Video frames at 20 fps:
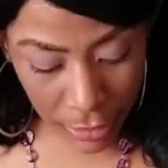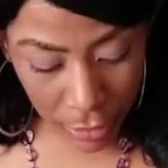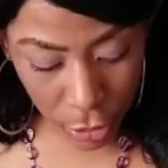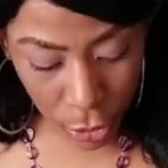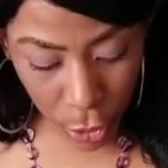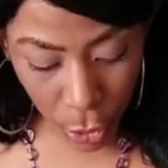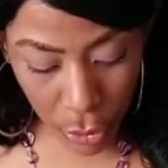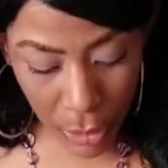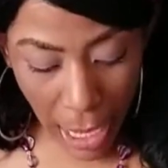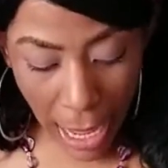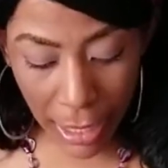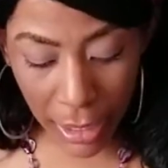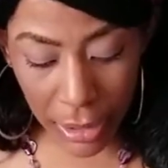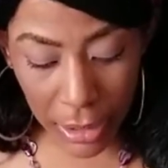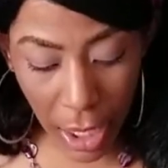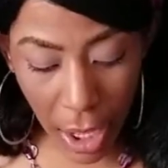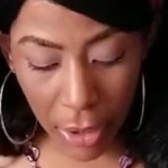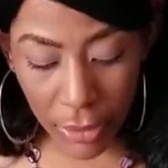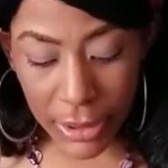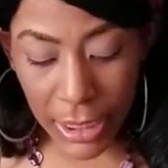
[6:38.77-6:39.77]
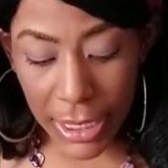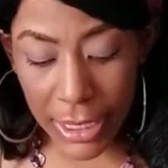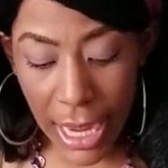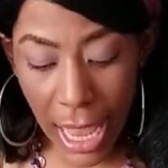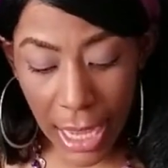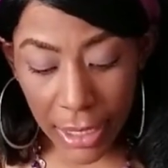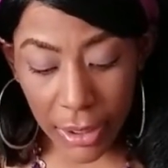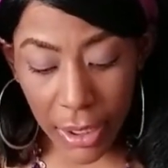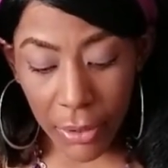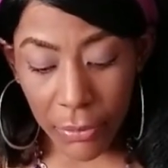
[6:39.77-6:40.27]
Do not close
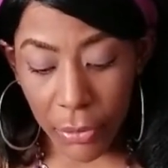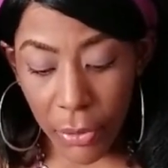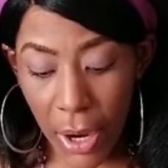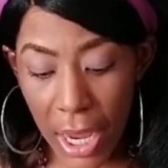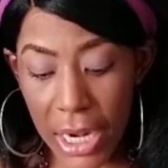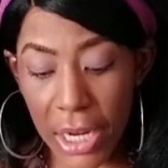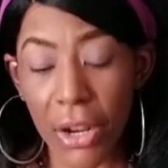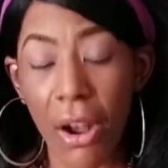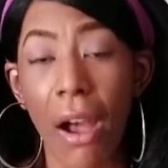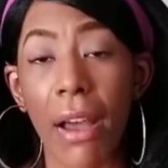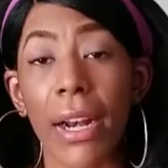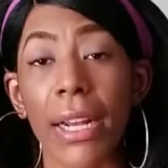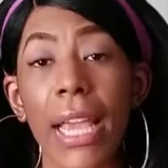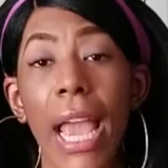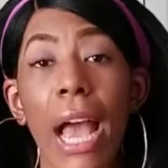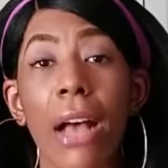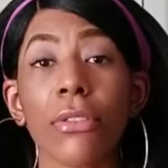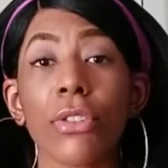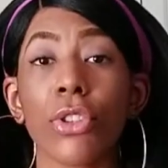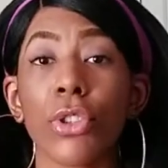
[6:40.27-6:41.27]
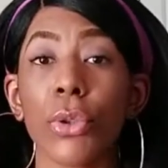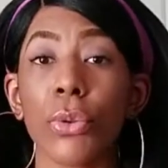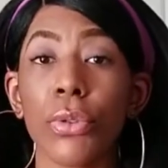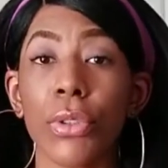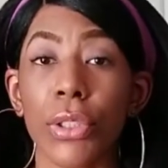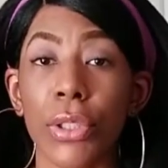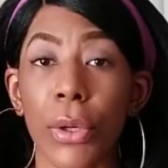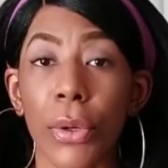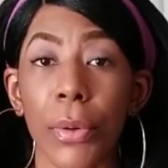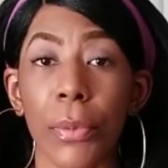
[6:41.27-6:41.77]
inactive credit card accounts too
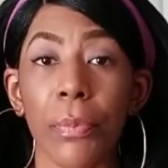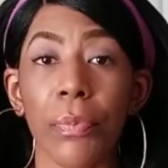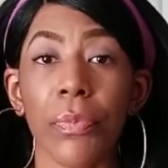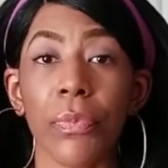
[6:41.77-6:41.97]
soon.